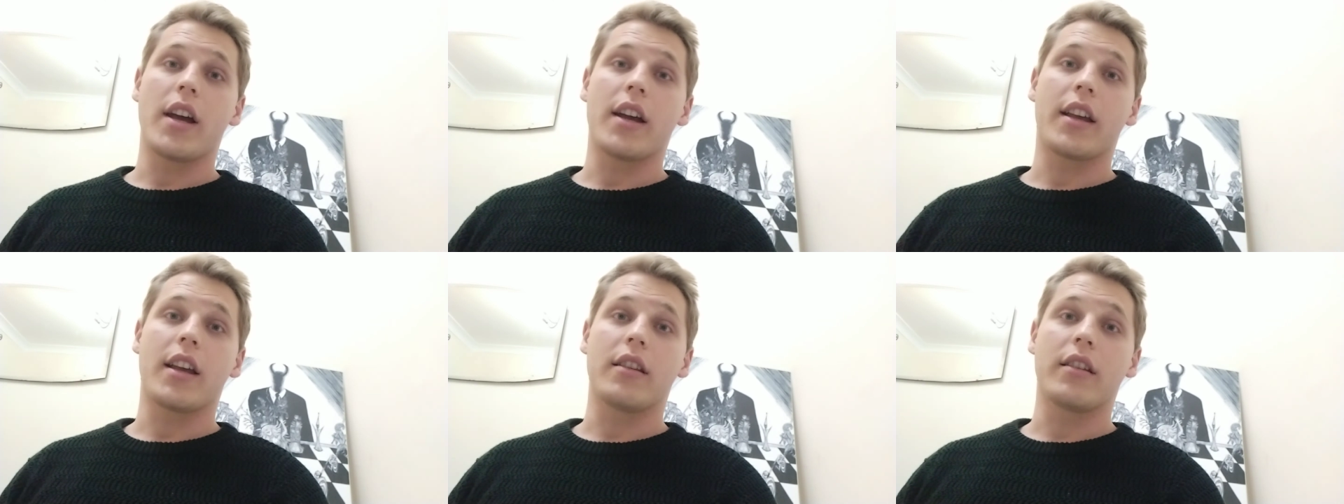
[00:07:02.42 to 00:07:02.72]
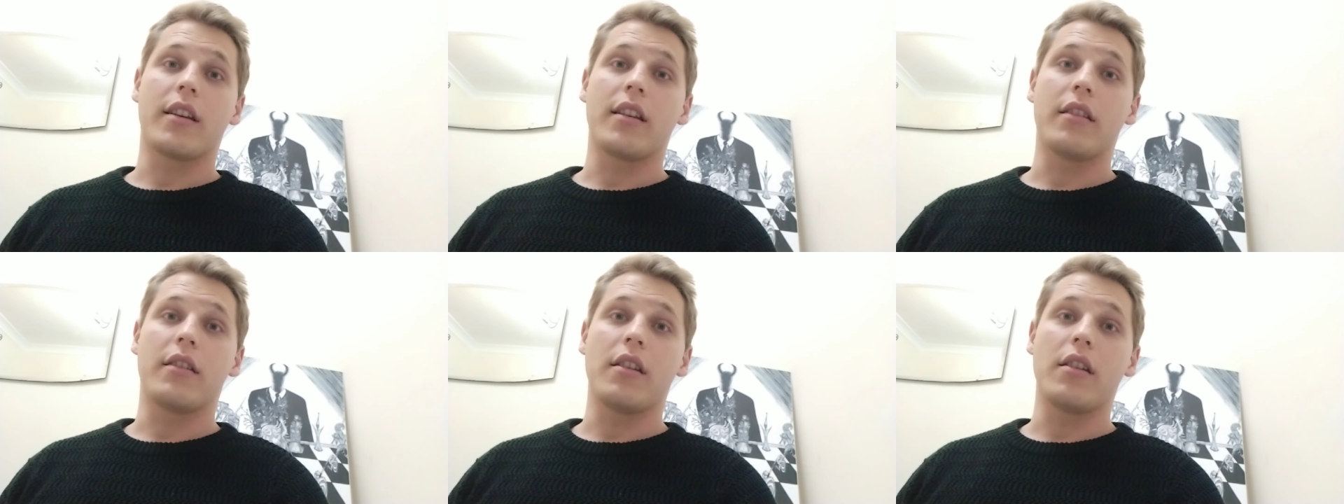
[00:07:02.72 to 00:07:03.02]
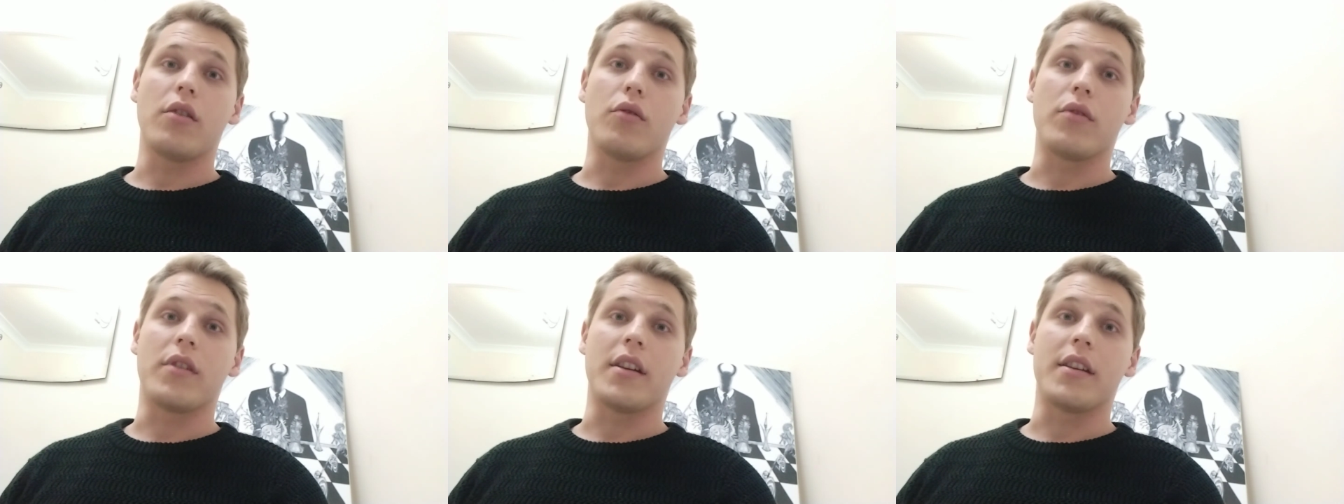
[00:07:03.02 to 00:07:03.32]
I can
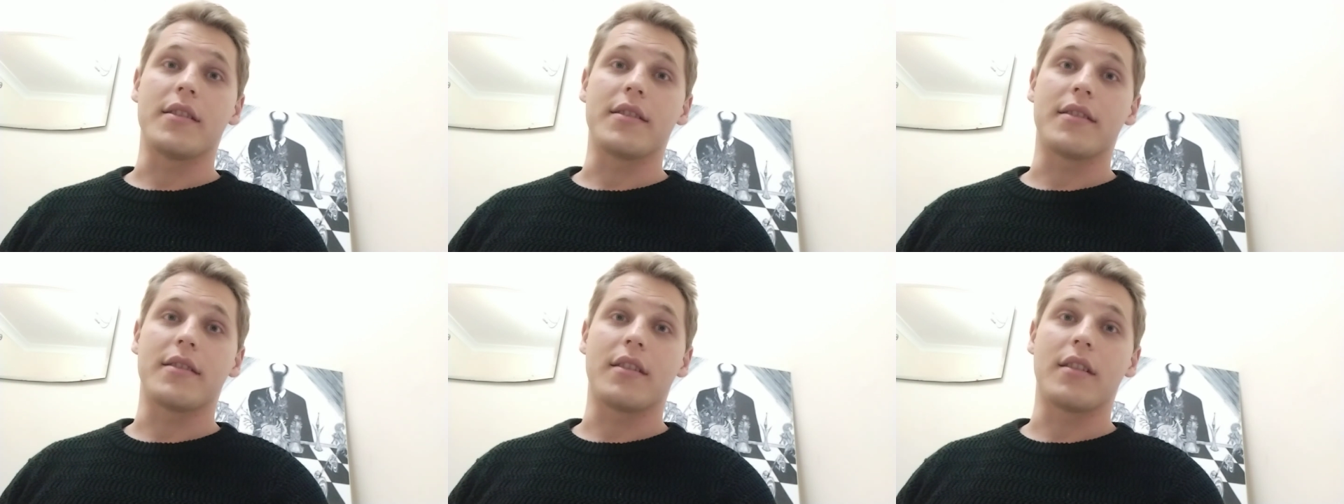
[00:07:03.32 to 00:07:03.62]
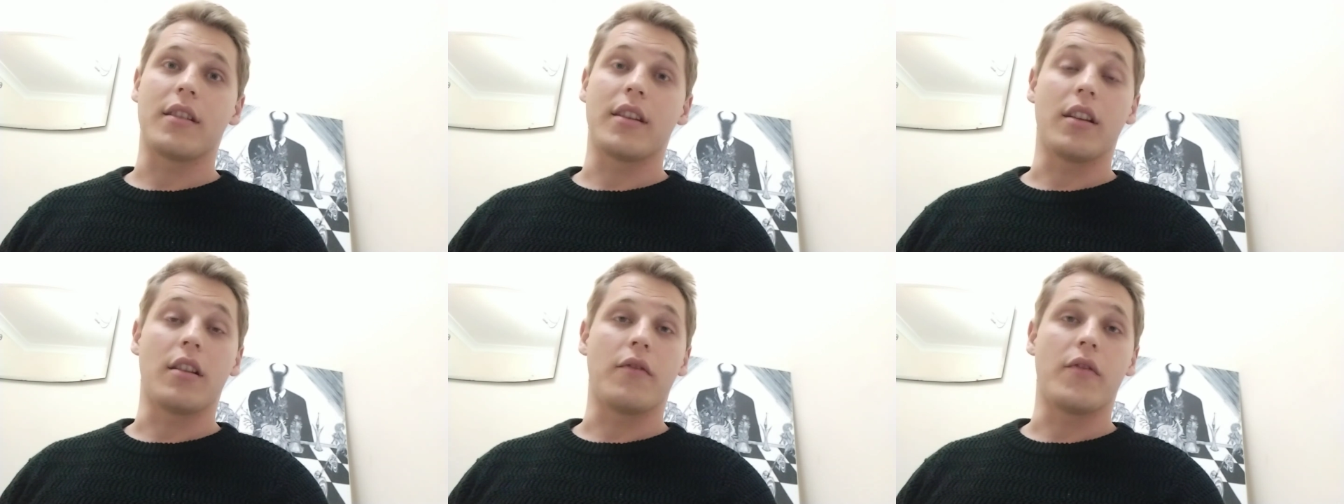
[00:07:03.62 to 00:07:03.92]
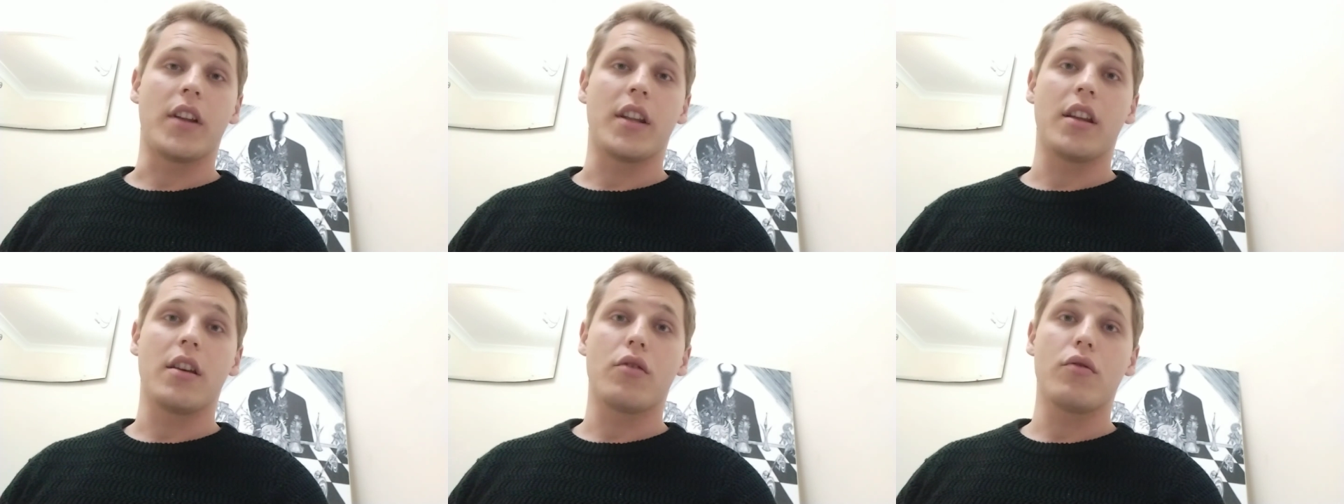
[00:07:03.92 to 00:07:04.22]
continue these little
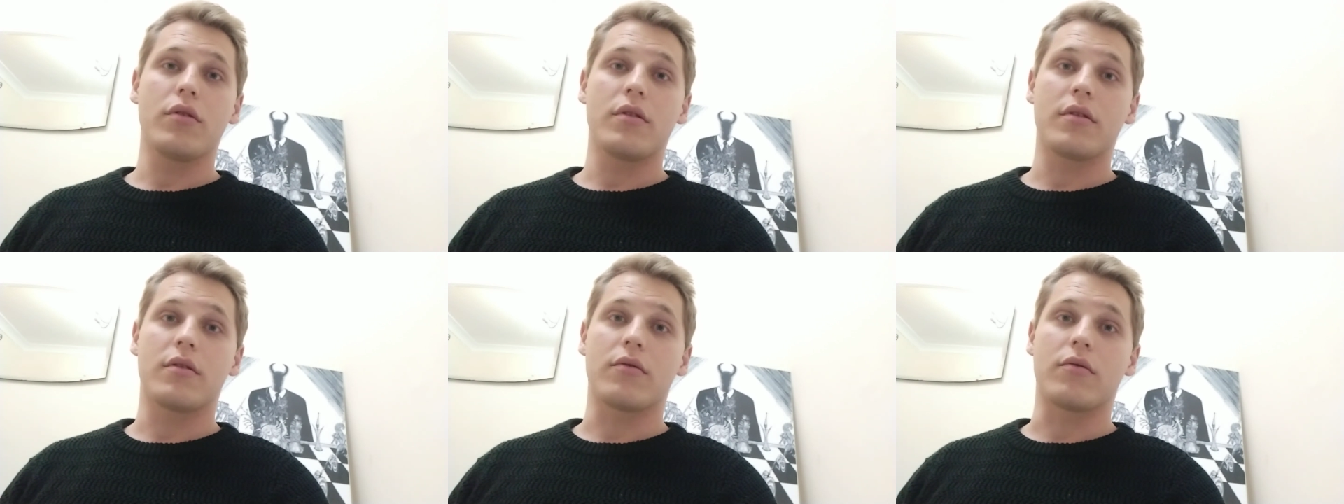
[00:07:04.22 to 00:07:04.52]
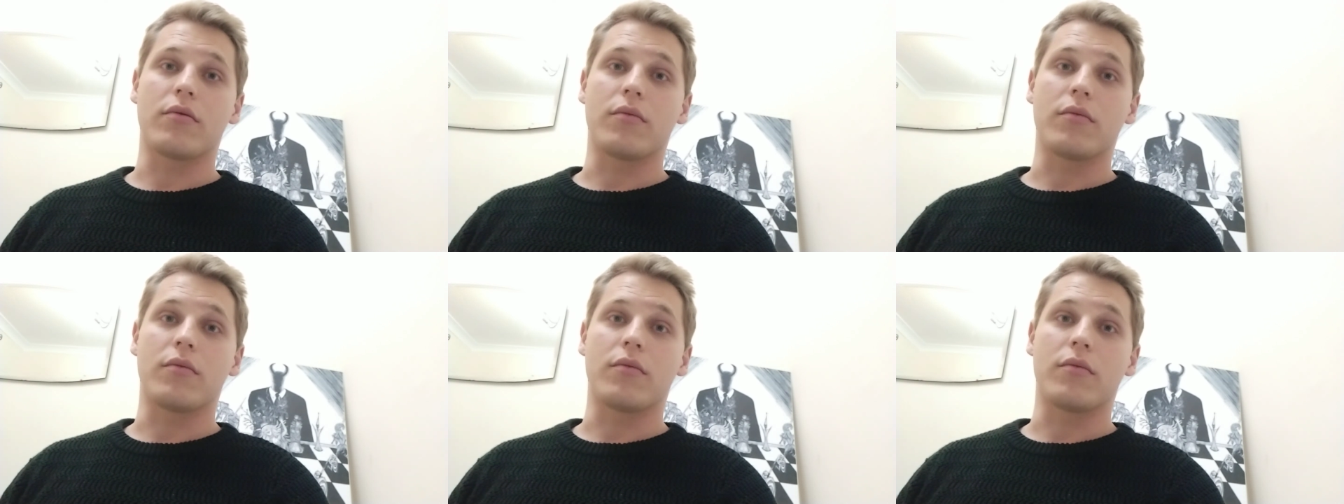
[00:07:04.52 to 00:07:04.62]
videos,